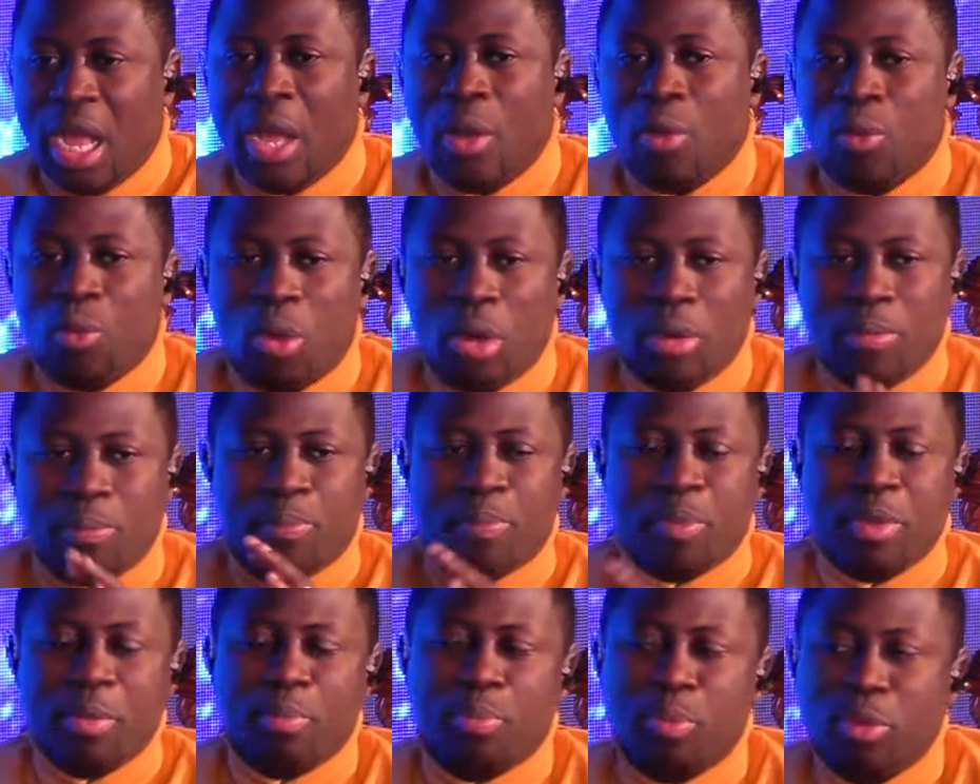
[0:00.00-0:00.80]

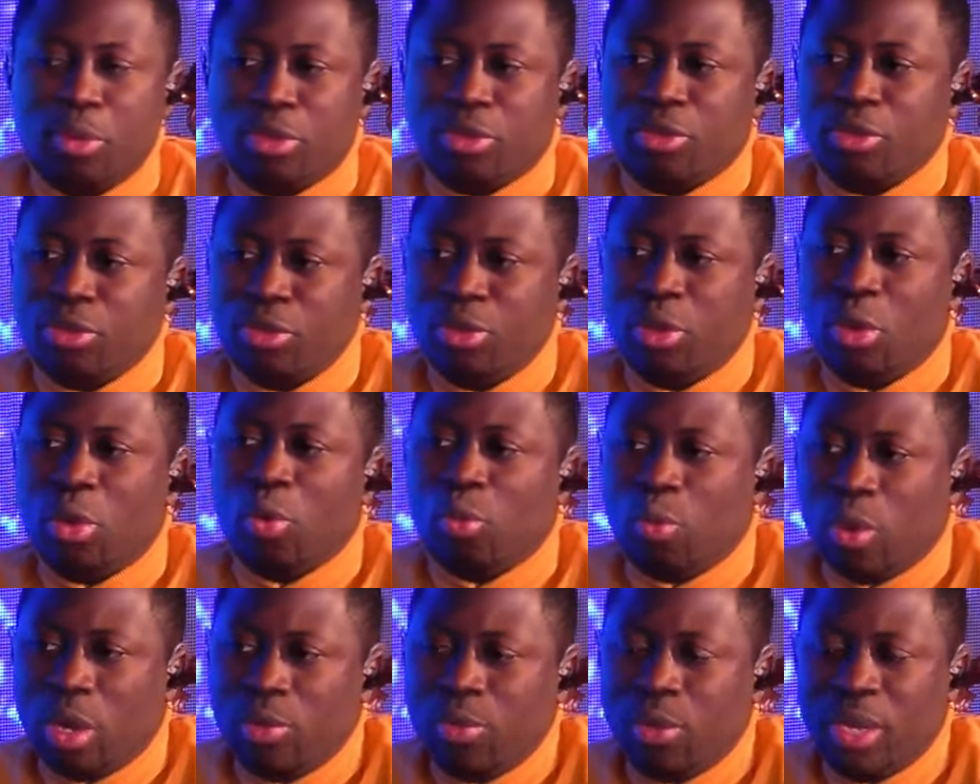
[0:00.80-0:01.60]
want people to know
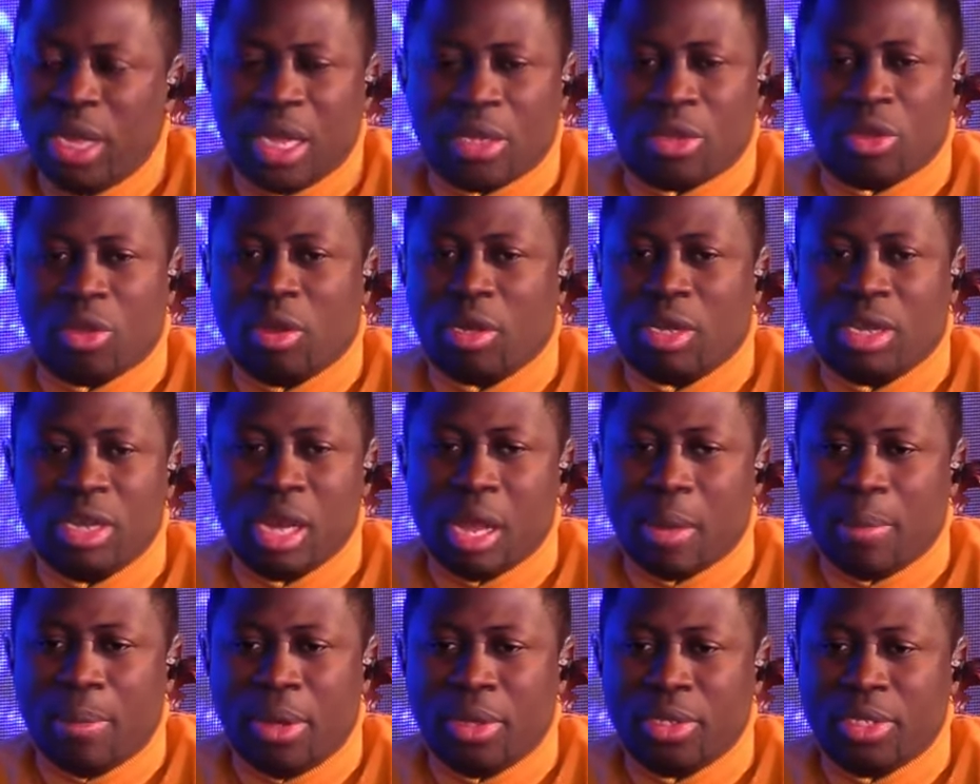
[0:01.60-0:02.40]
when we are talking
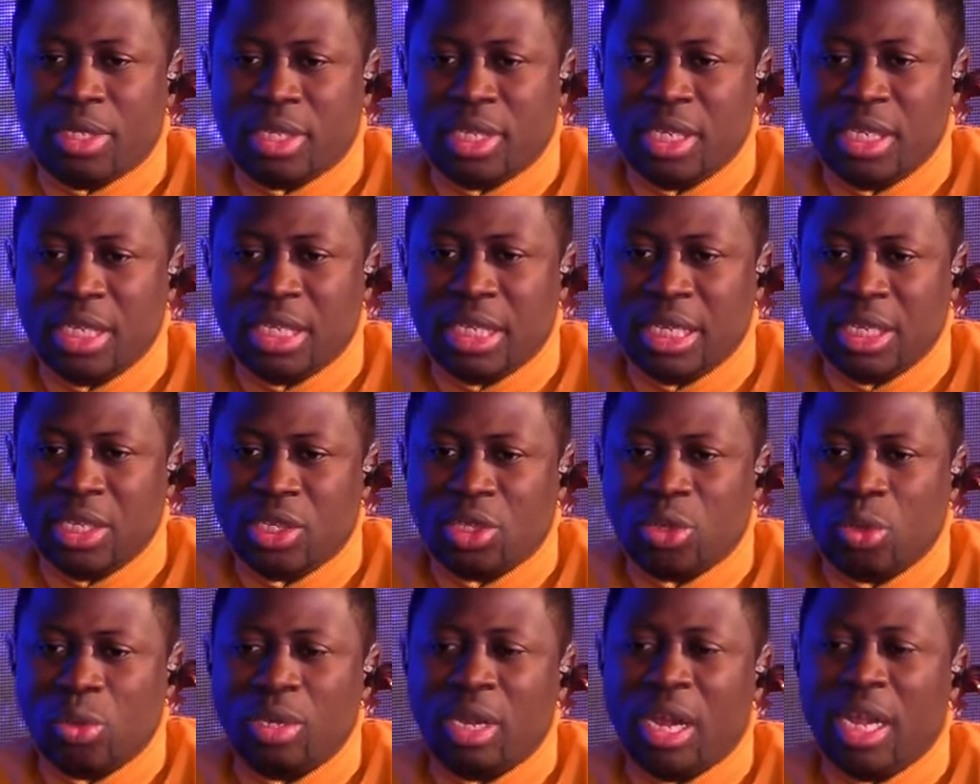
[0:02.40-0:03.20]
about season
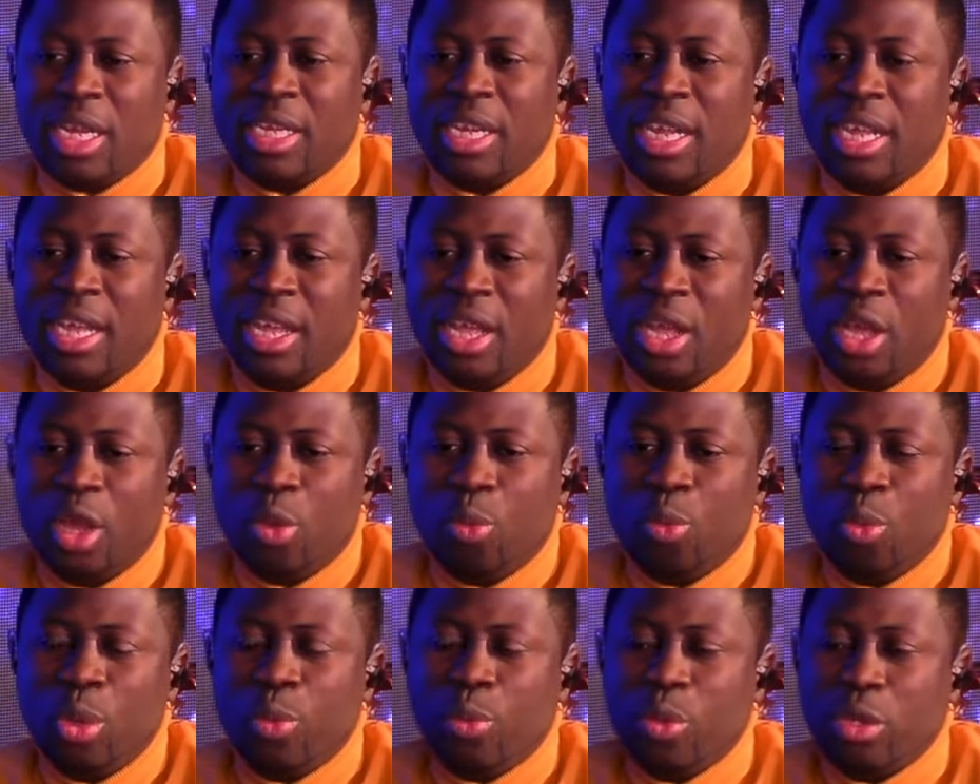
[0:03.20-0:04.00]
so that
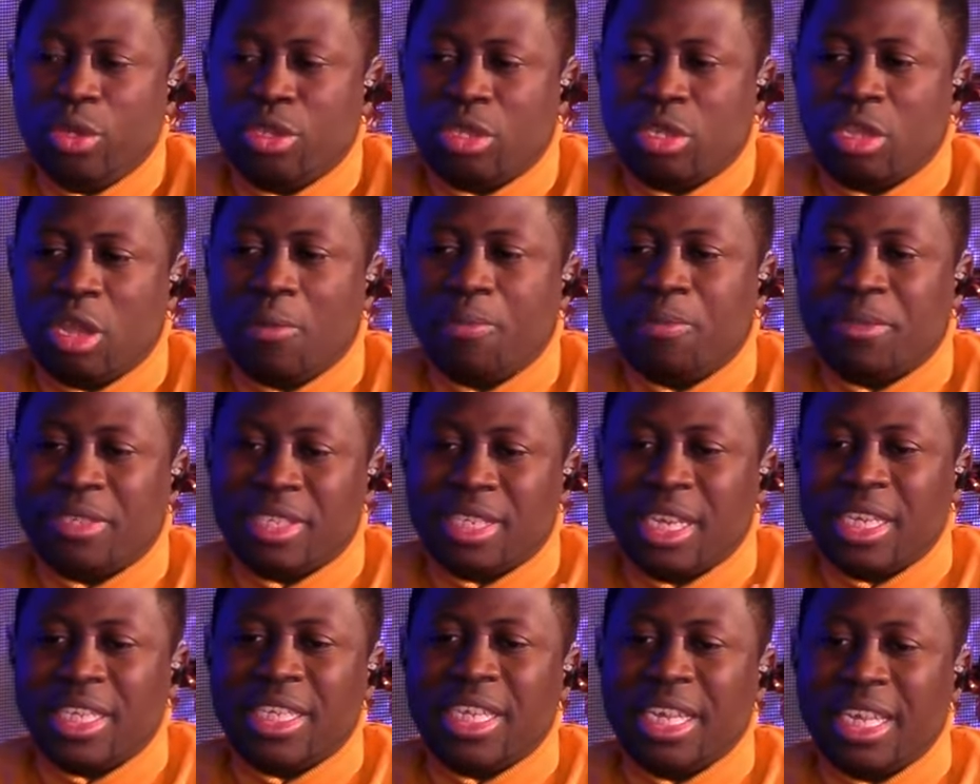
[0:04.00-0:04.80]
we will stop
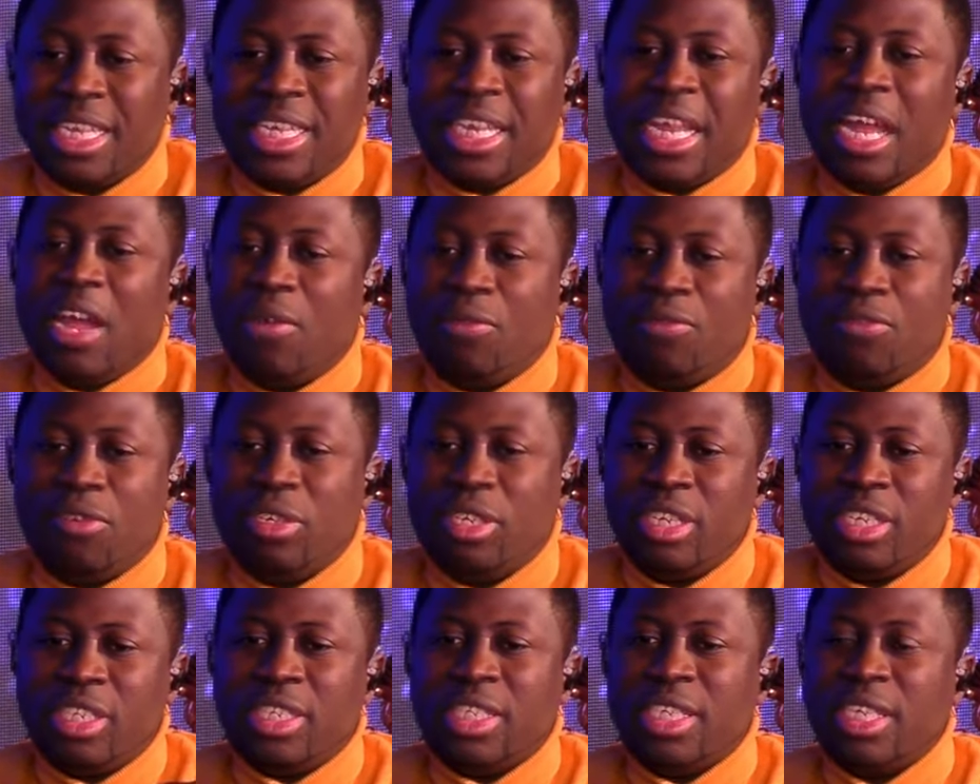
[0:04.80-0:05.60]
sitting down for
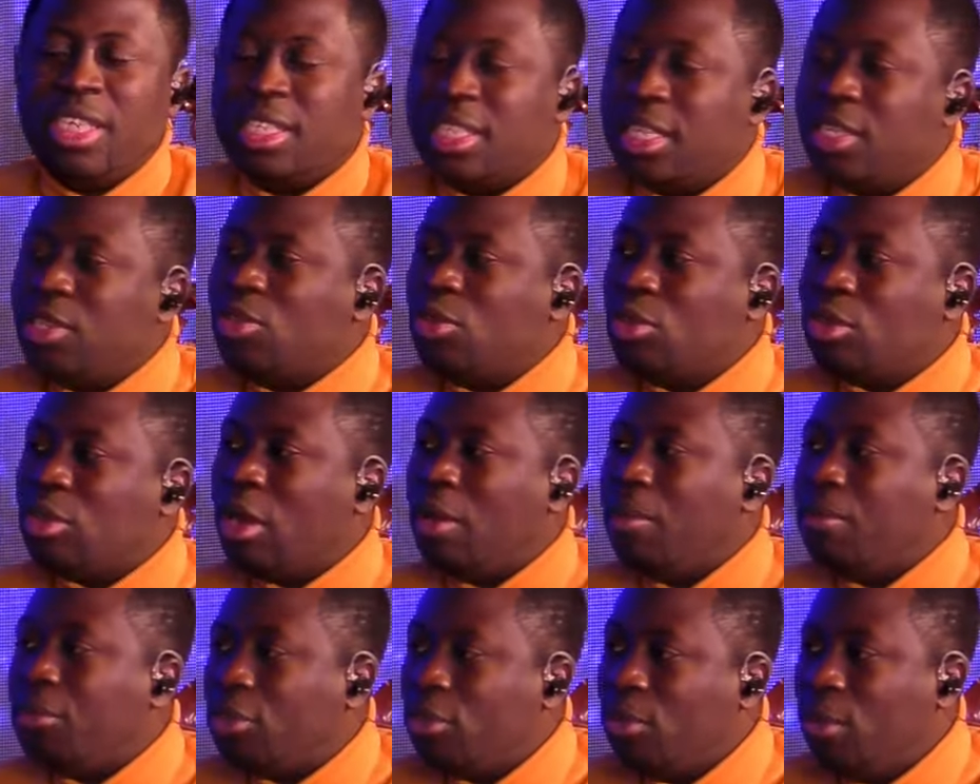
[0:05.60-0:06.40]
the season to
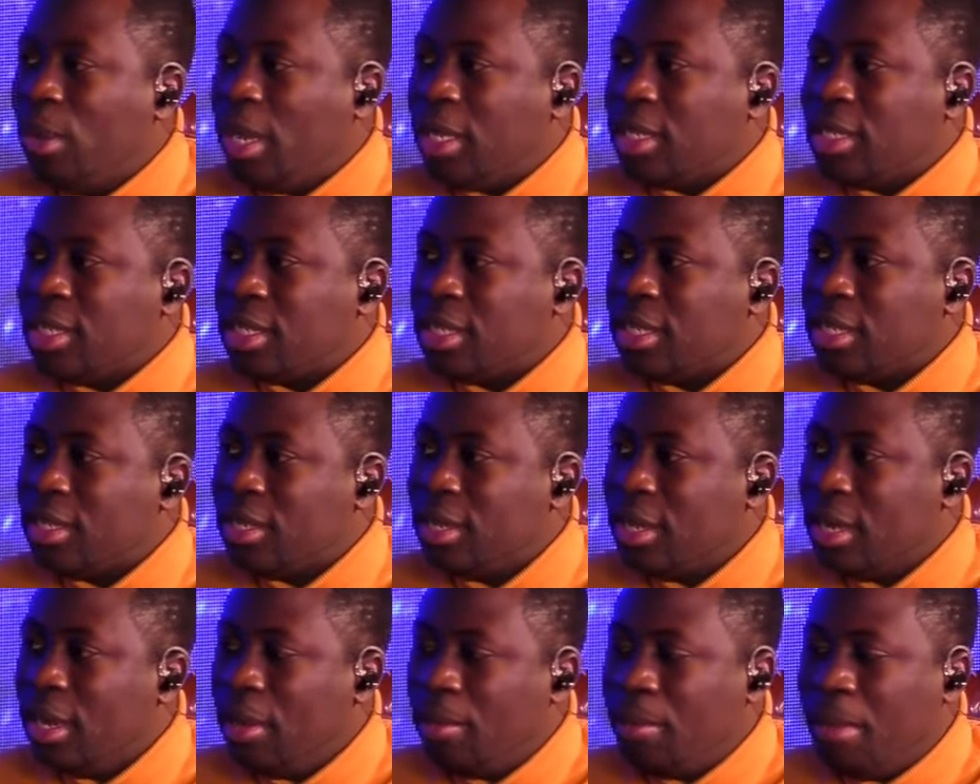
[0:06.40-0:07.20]
come to us,
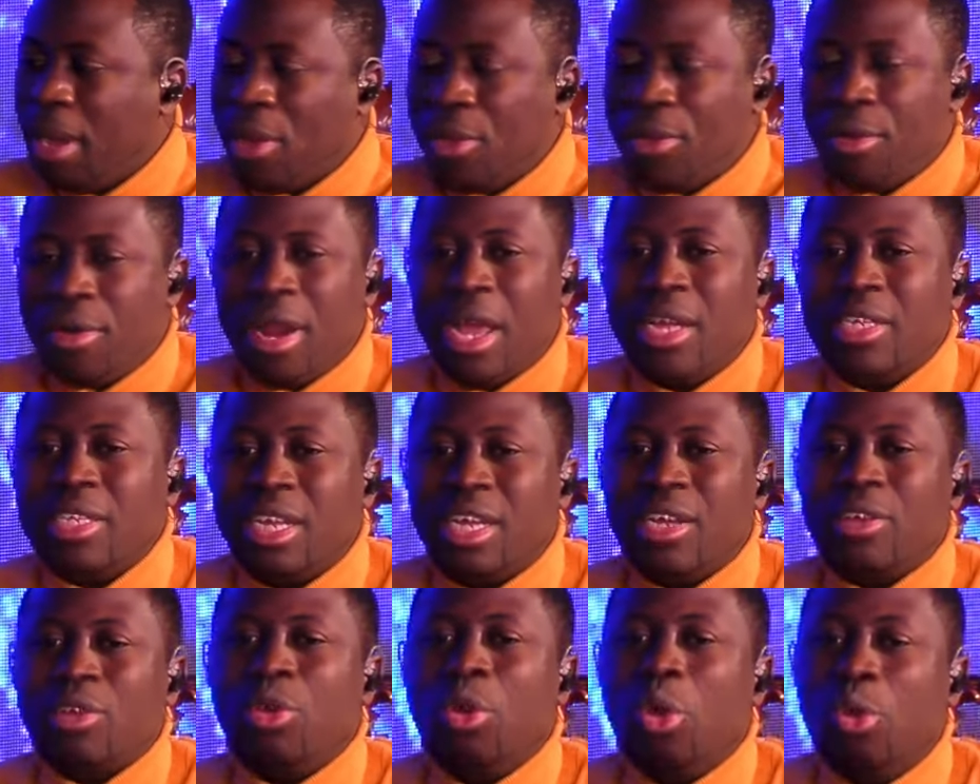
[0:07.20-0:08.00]
but
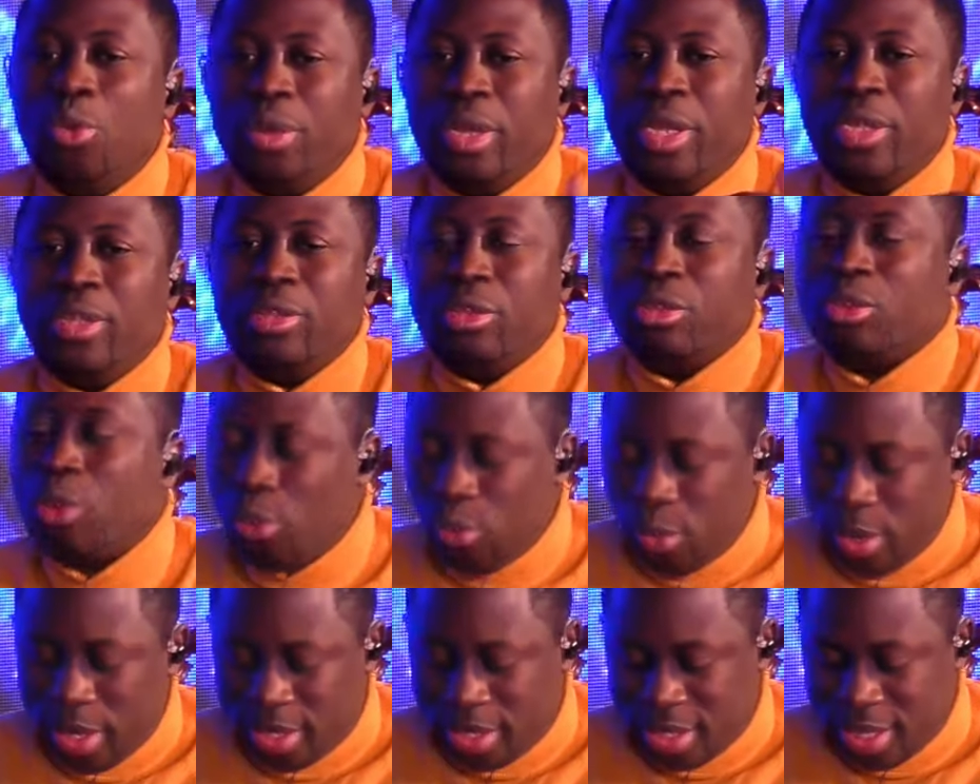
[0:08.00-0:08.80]
rather going
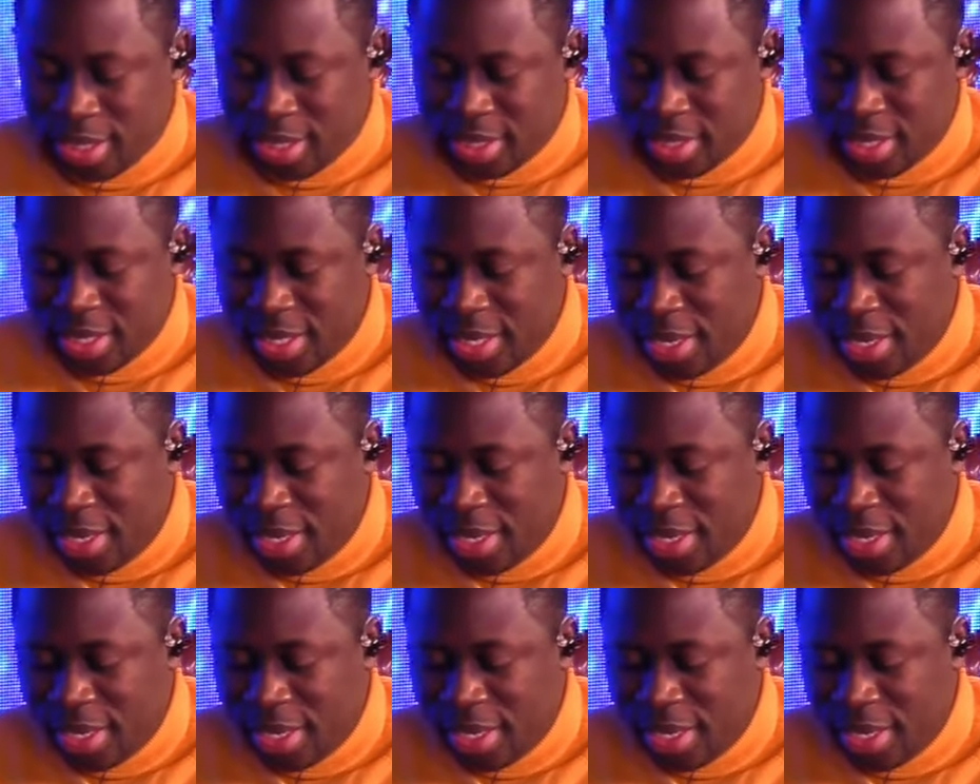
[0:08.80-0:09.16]
towards it.